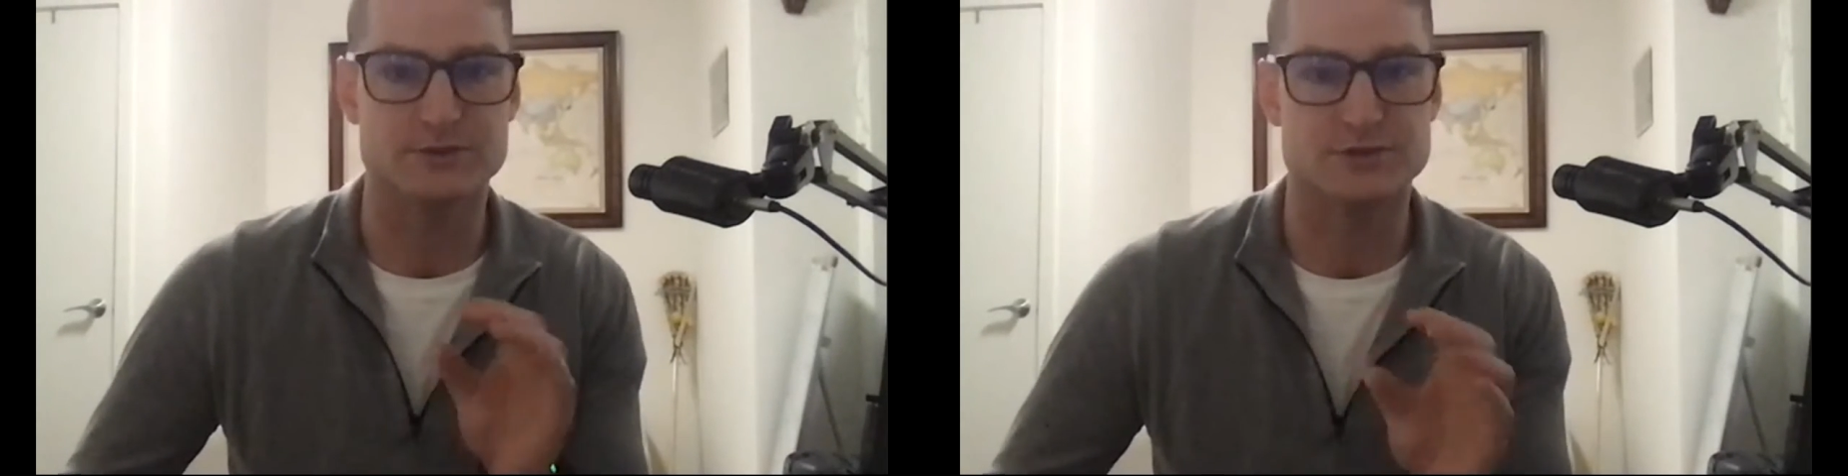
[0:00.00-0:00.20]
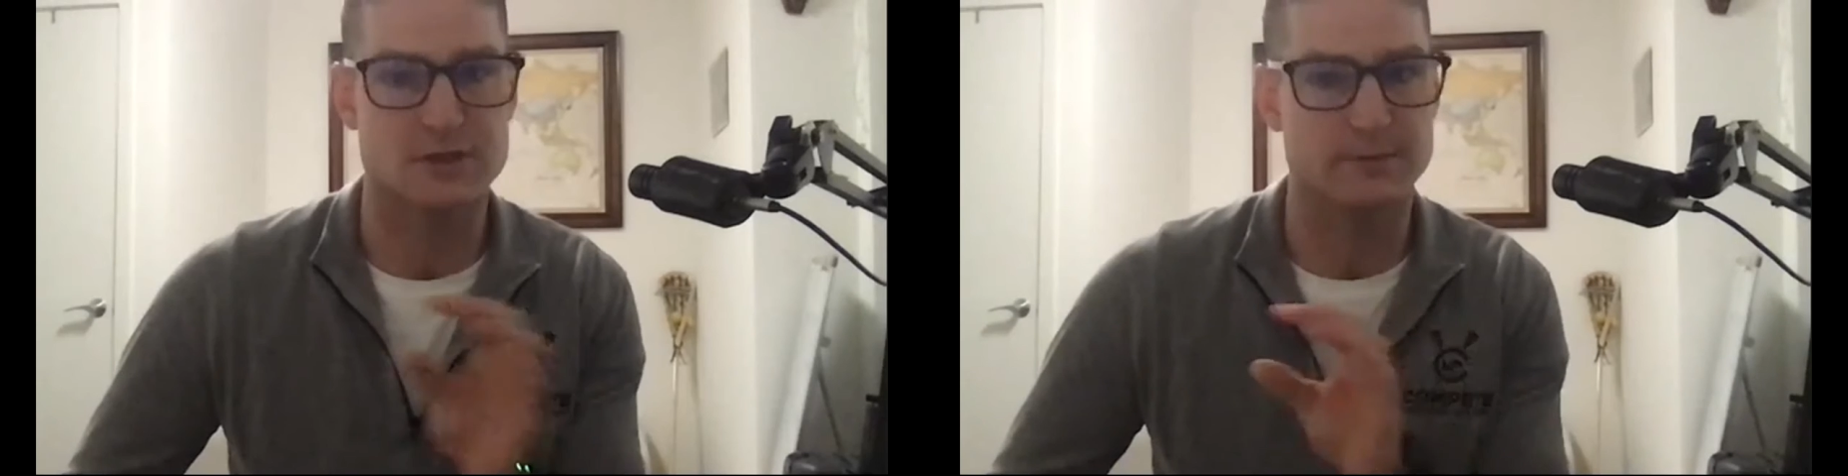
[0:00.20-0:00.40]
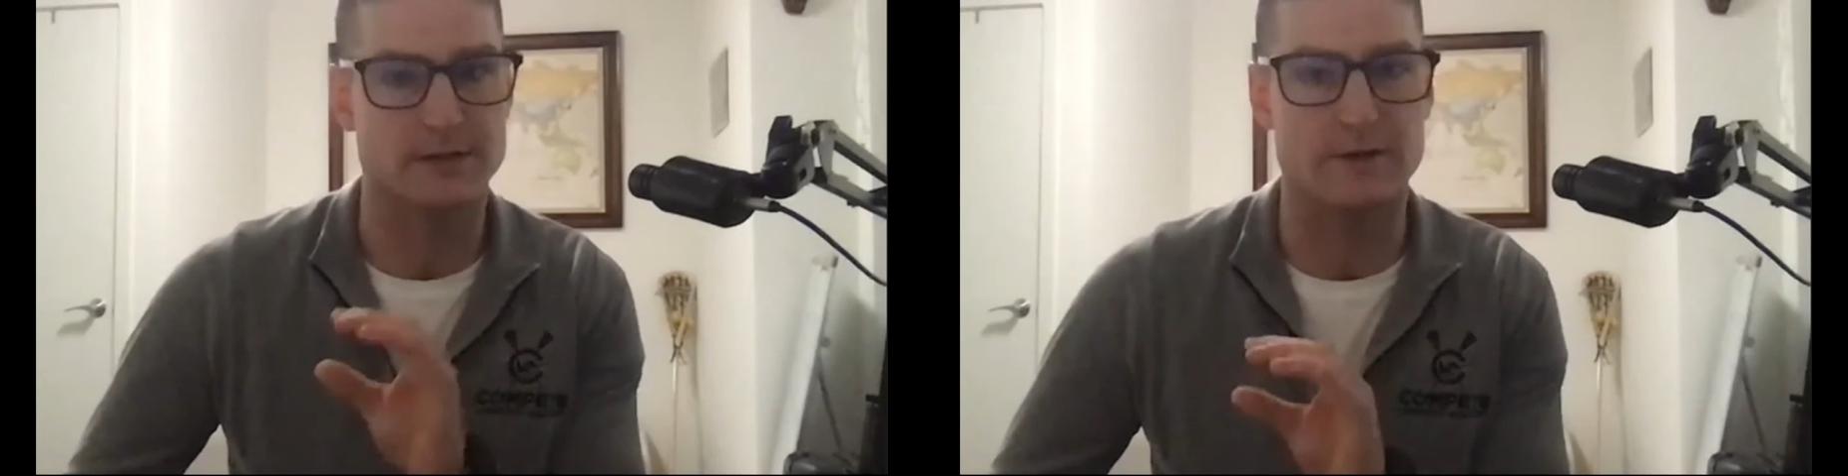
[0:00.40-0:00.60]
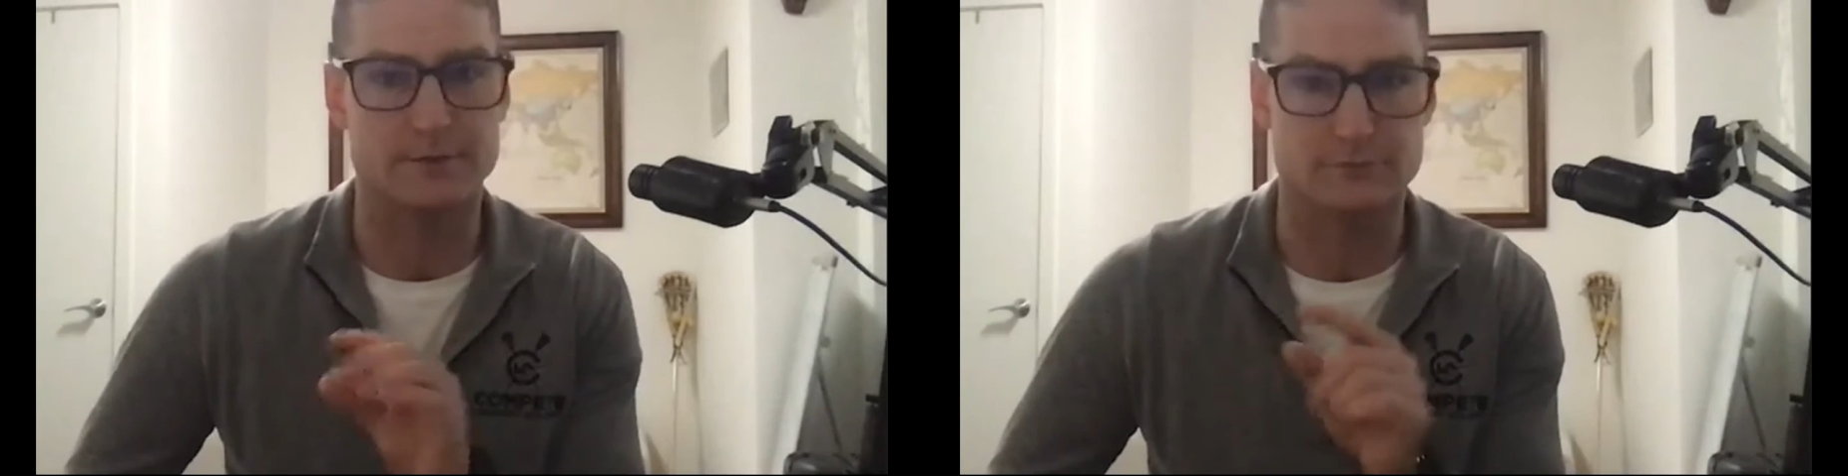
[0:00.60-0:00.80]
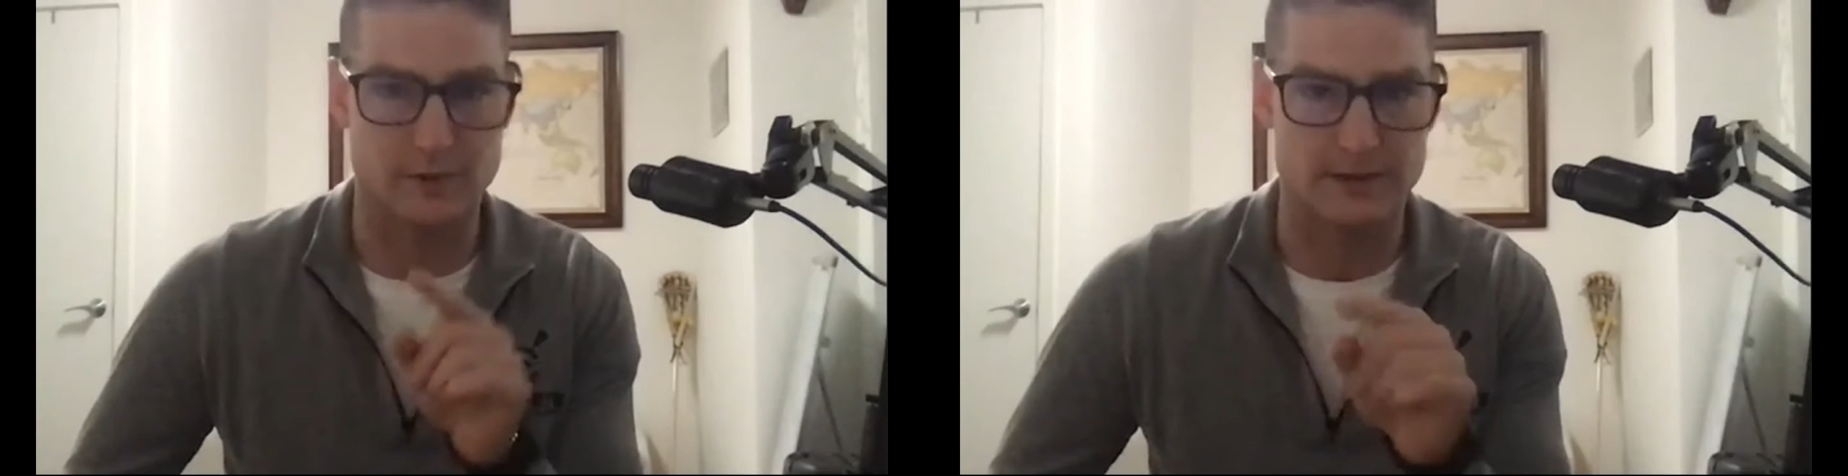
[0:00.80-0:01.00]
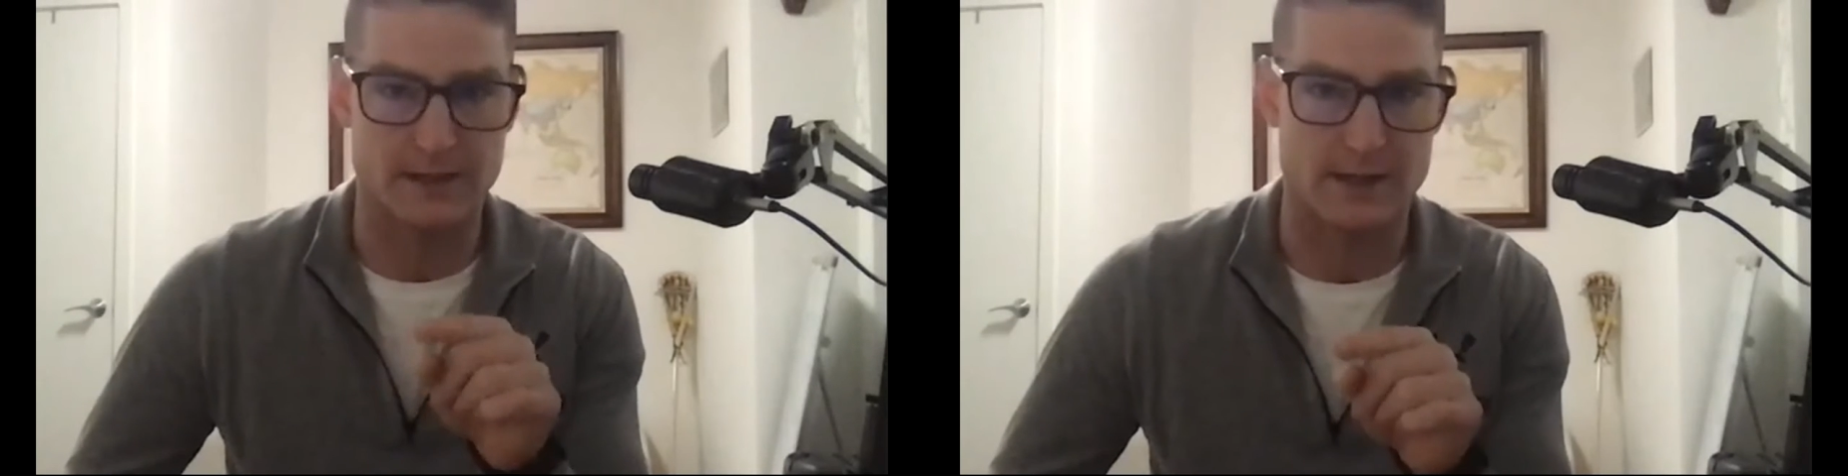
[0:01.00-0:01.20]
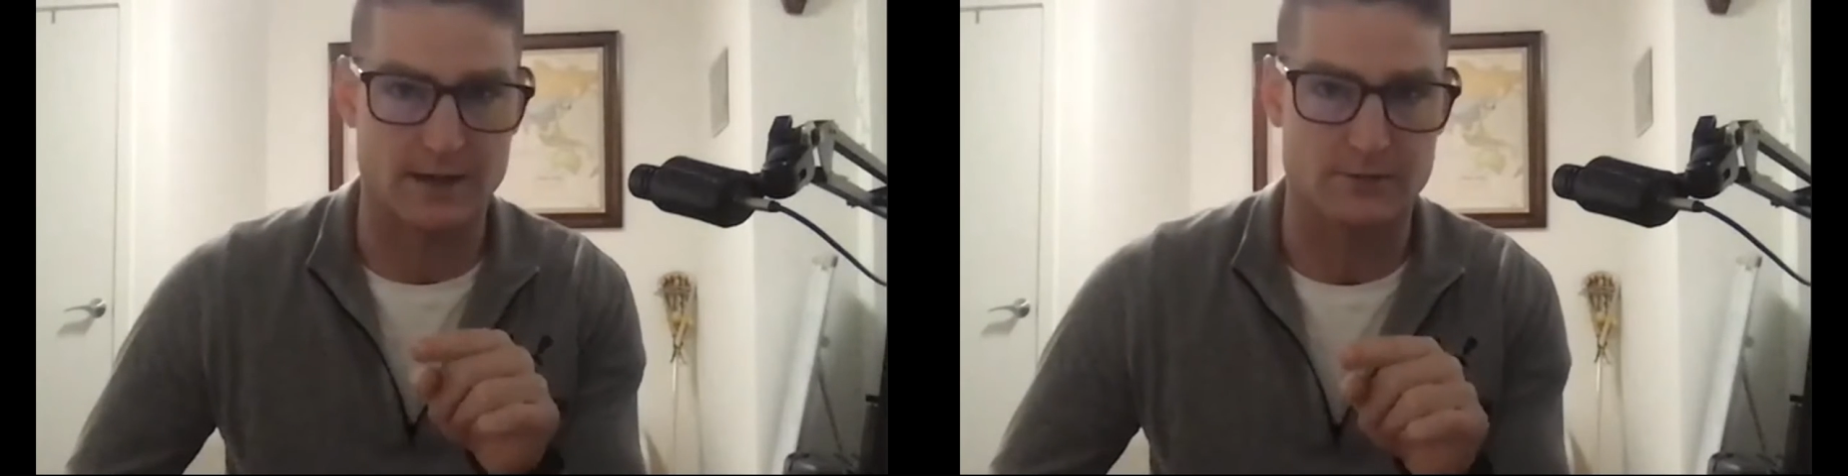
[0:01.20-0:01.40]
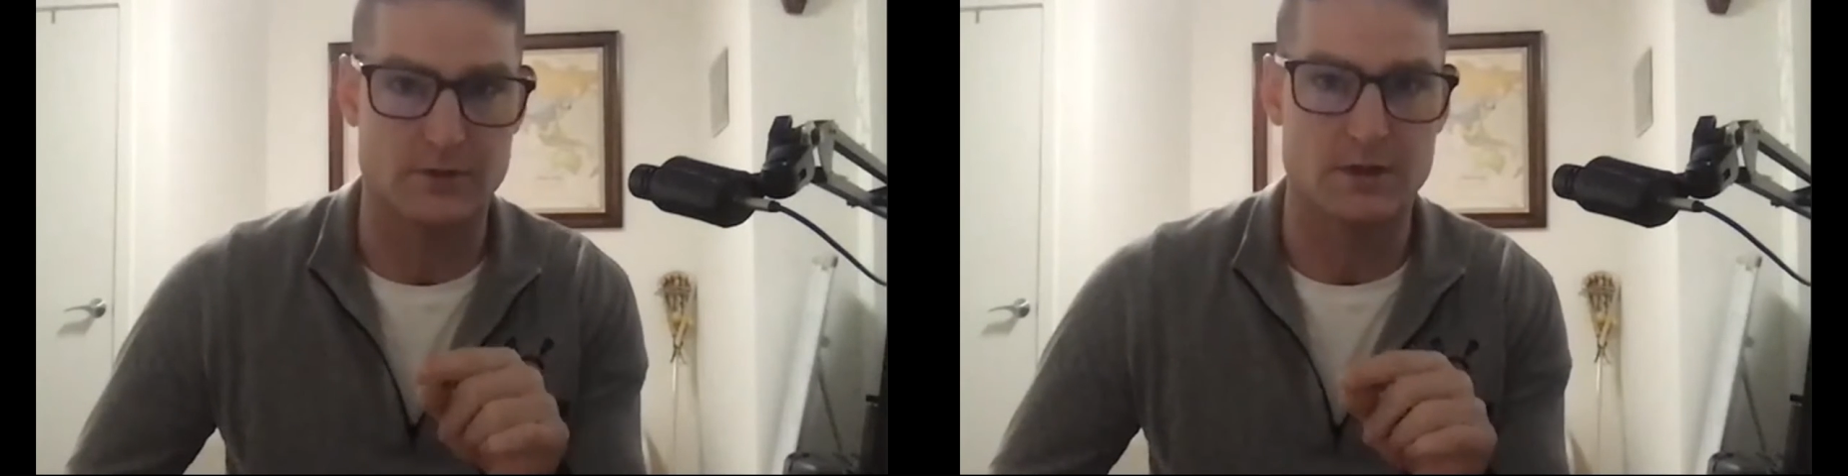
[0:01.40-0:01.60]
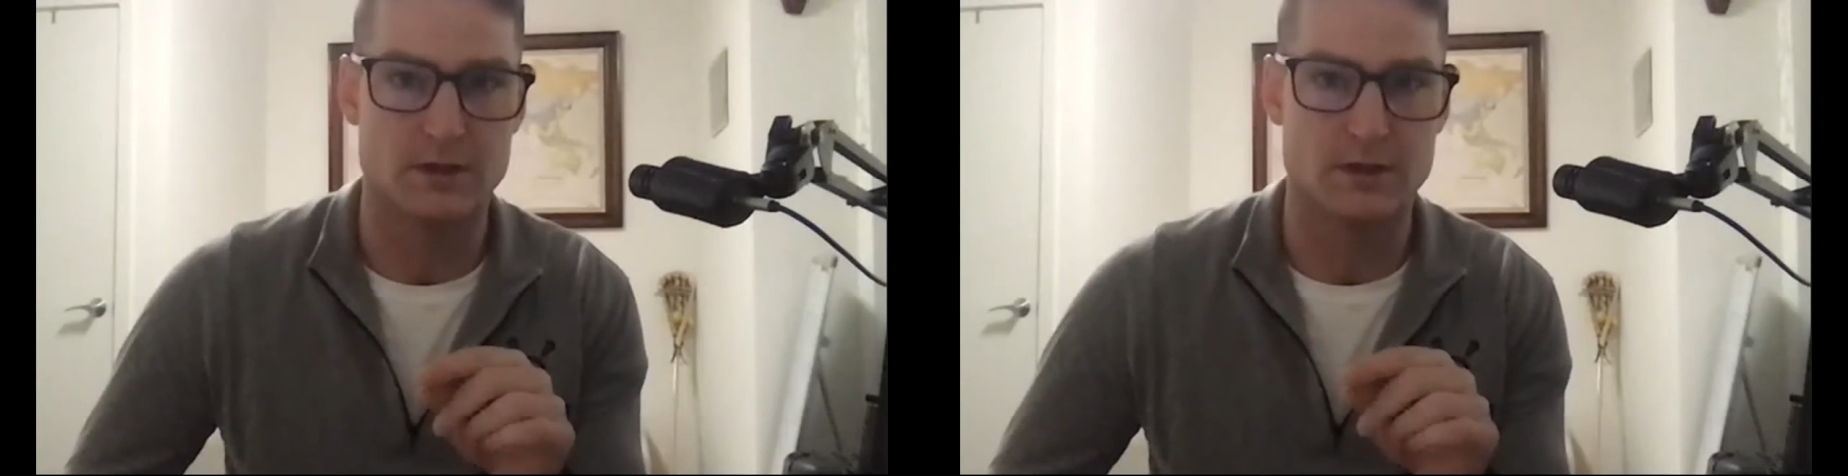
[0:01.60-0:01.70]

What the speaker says: just coming out of right now